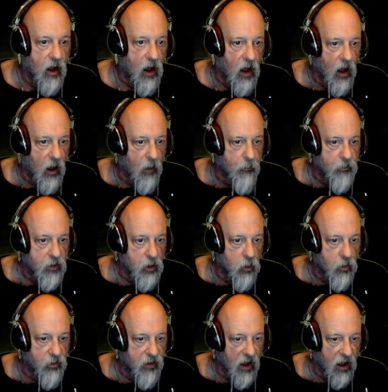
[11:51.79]
You
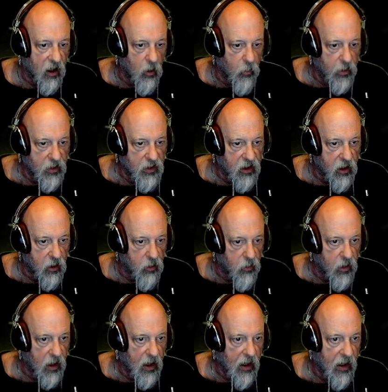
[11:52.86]
can then go in here
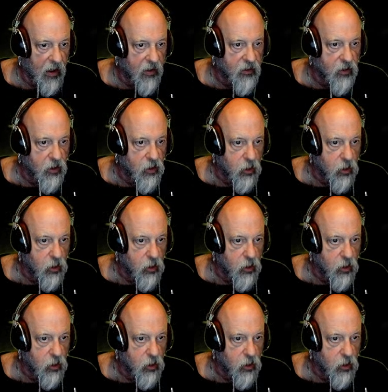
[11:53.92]
and